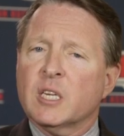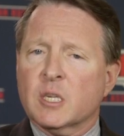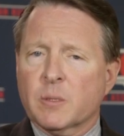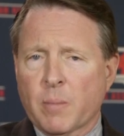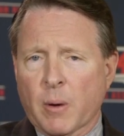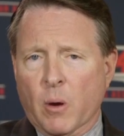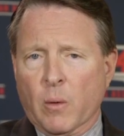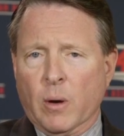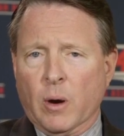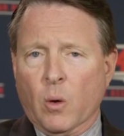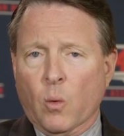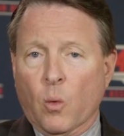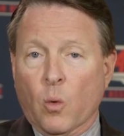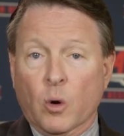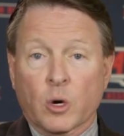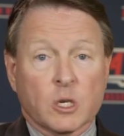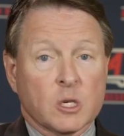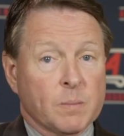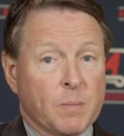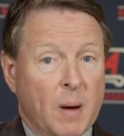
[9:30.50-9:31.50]
Spirit
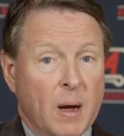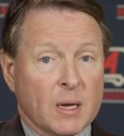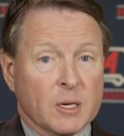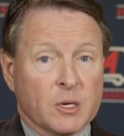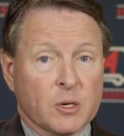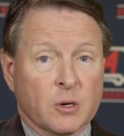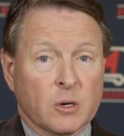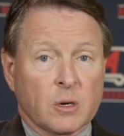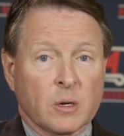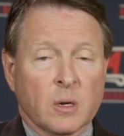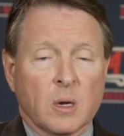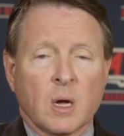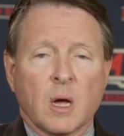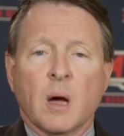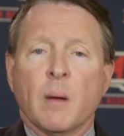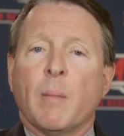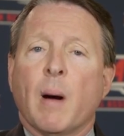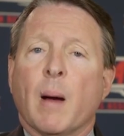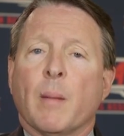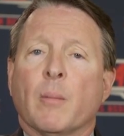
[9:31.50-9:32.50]
Award, sponsored
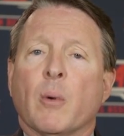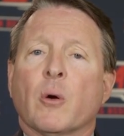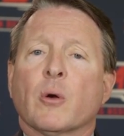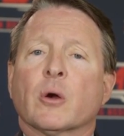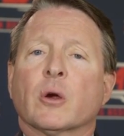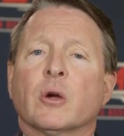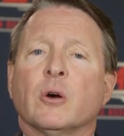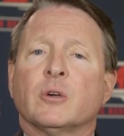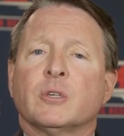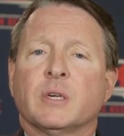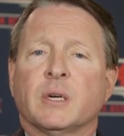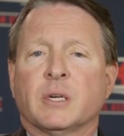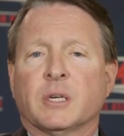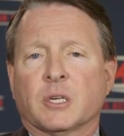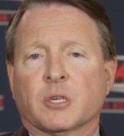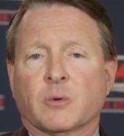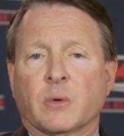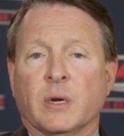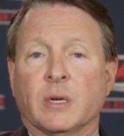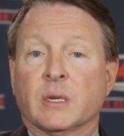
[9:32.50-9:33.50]
by Motorcoach
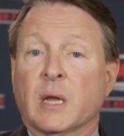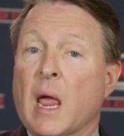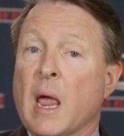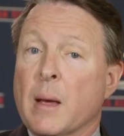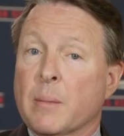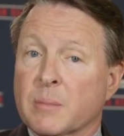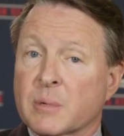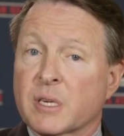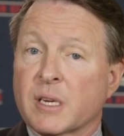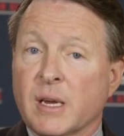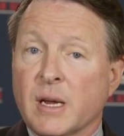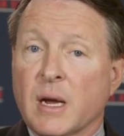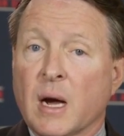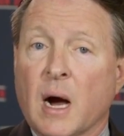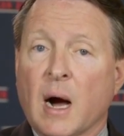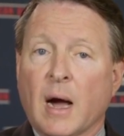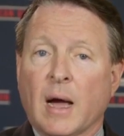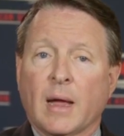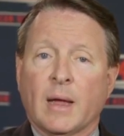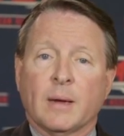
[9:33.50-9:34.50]
Industries,
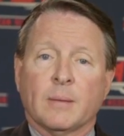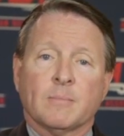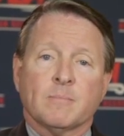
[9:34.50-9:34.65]
MCI.